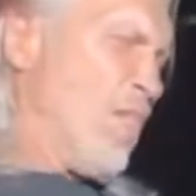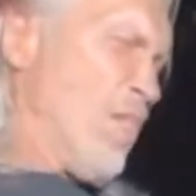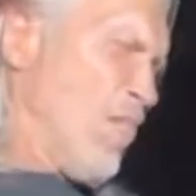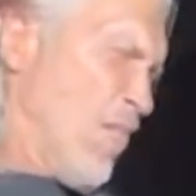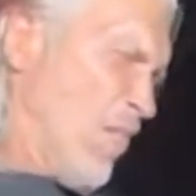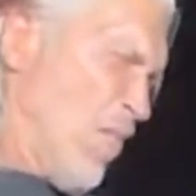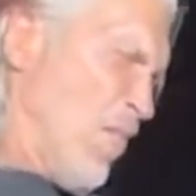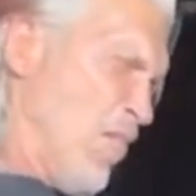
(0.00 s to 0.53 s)

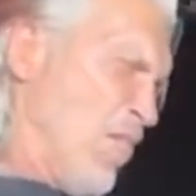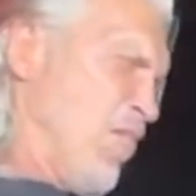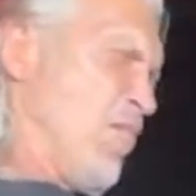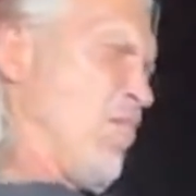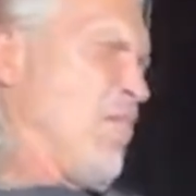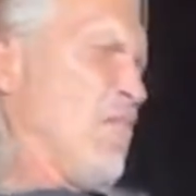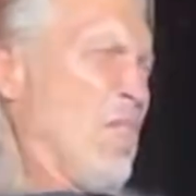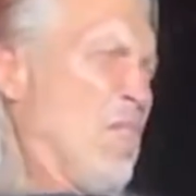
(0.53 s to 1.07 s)
stage
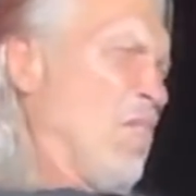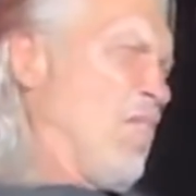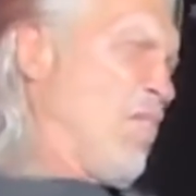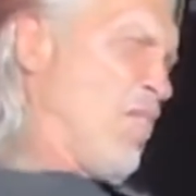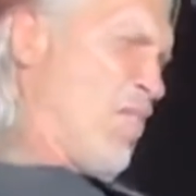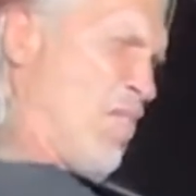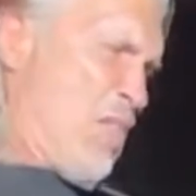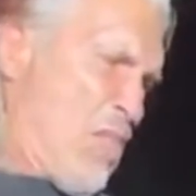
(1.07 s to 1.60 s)
presence which
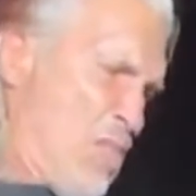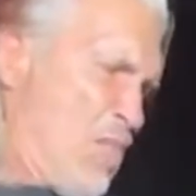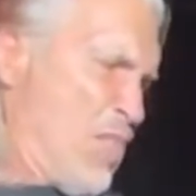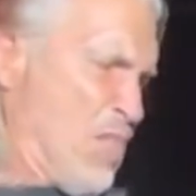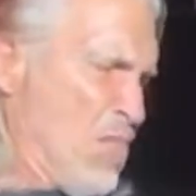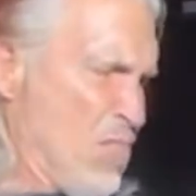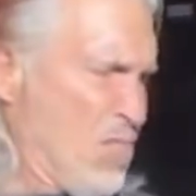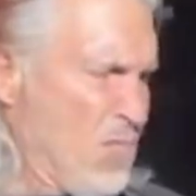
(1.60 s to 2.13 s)
would definitely
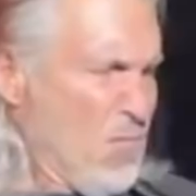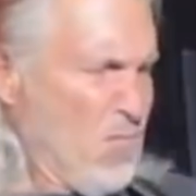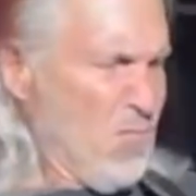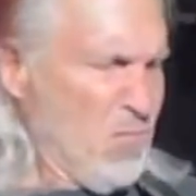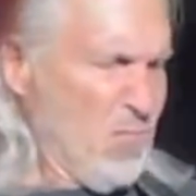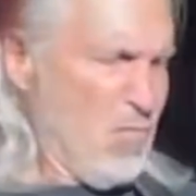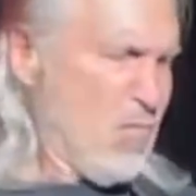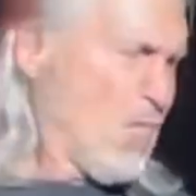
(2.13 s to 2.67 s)
be
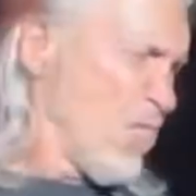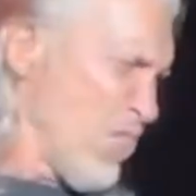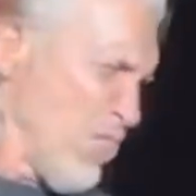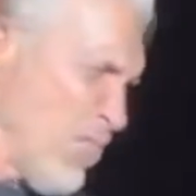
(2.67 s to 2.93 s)
noticeable on